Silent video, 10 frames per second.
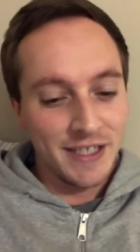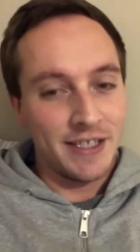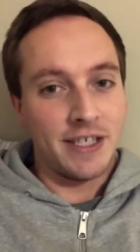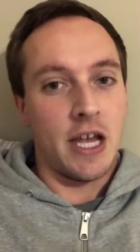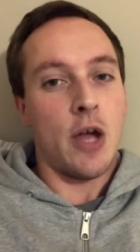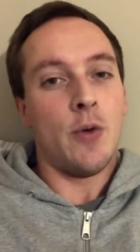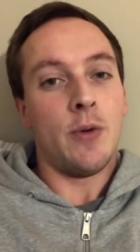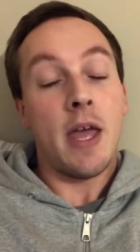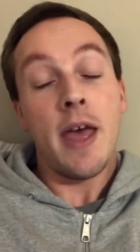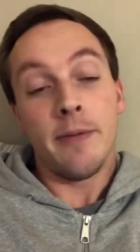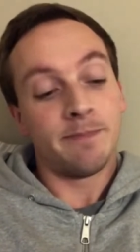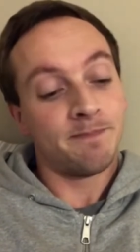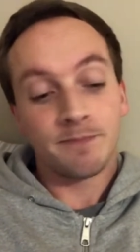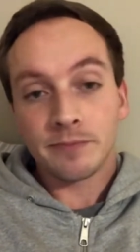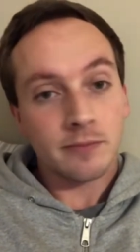So, yeah.
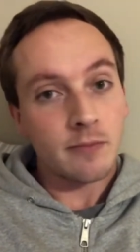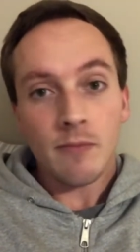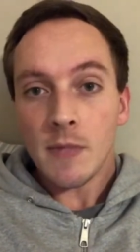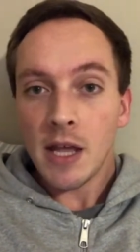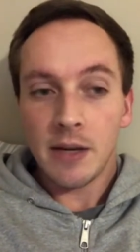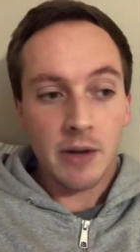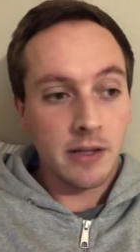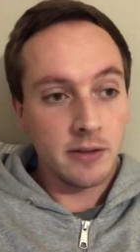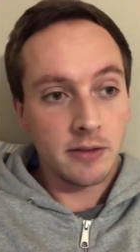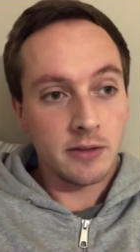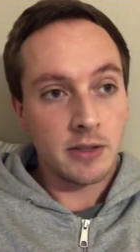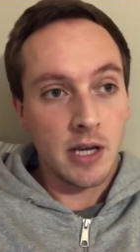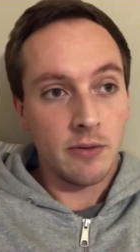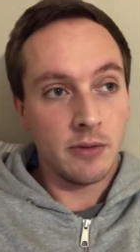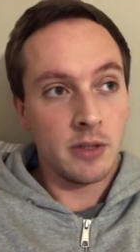Anyway,
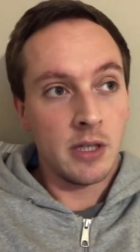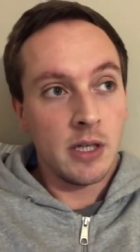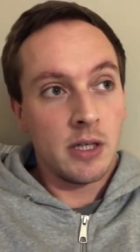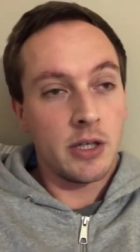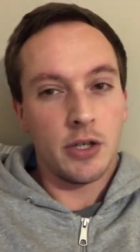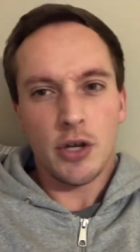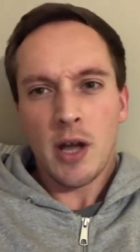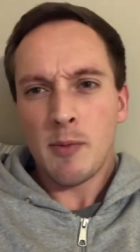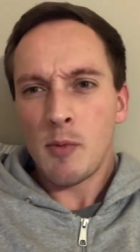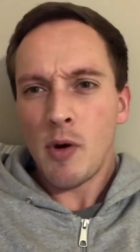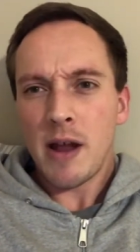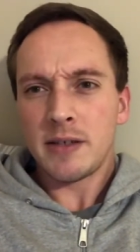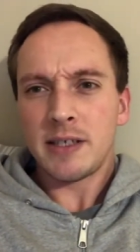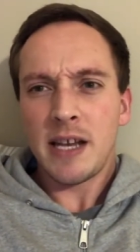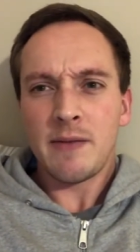so going to do a couple more hours
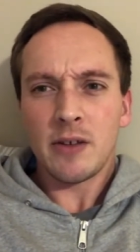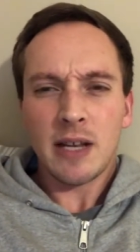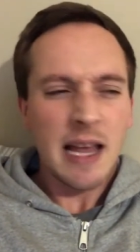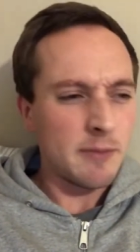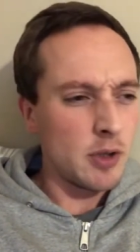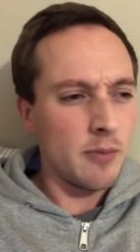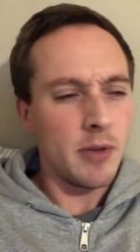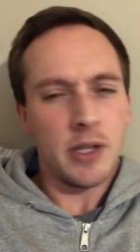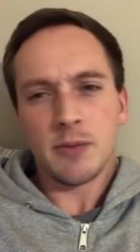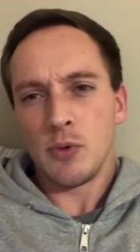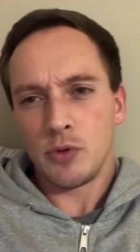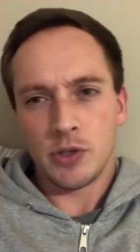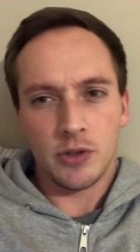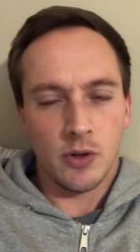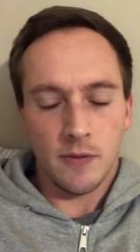this evening on the laptop, but it's more
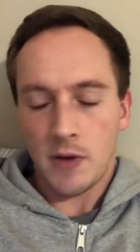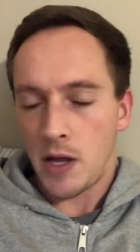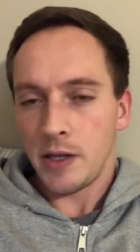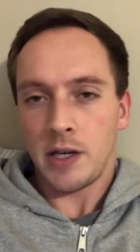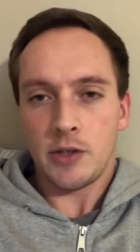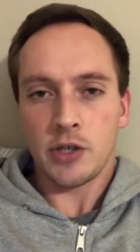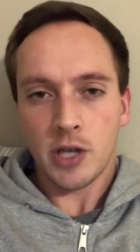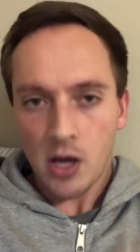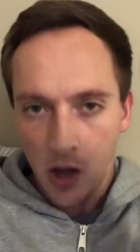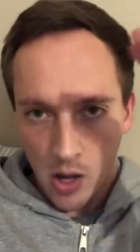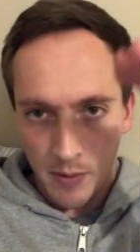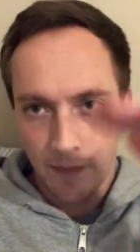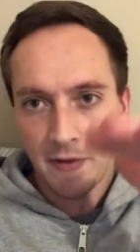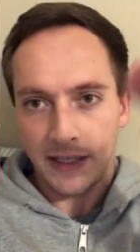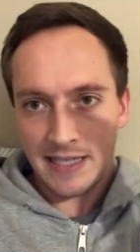just sort of like, you know, just calming
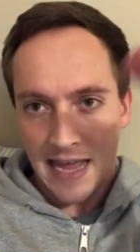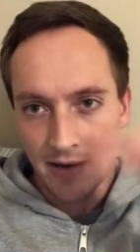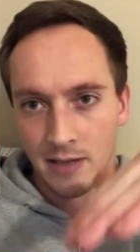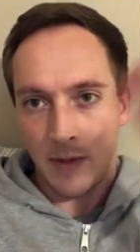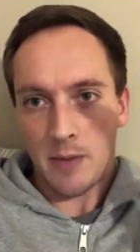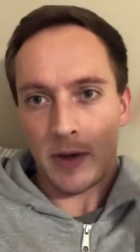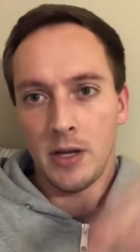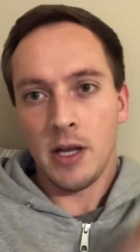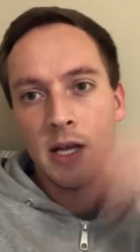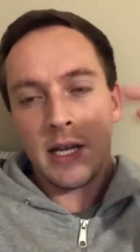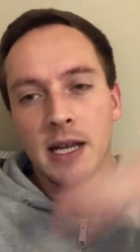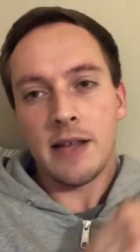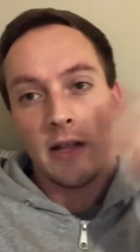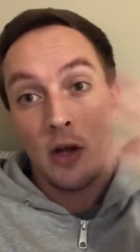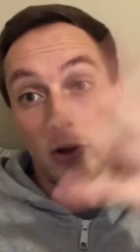things down at the moment get
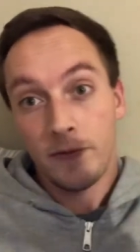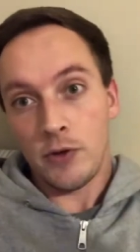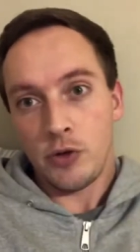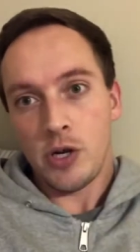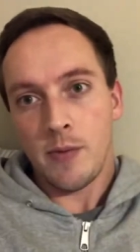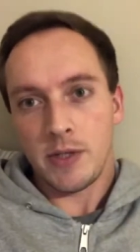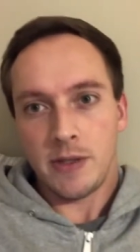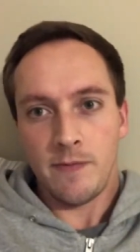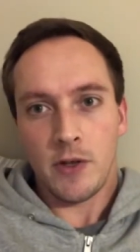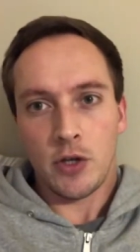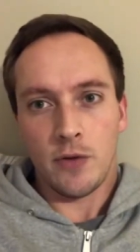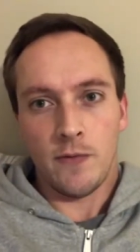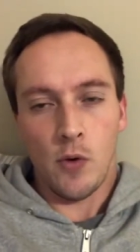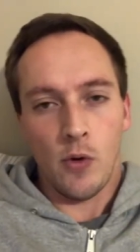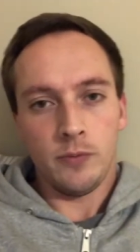the last few shipments in for Q4.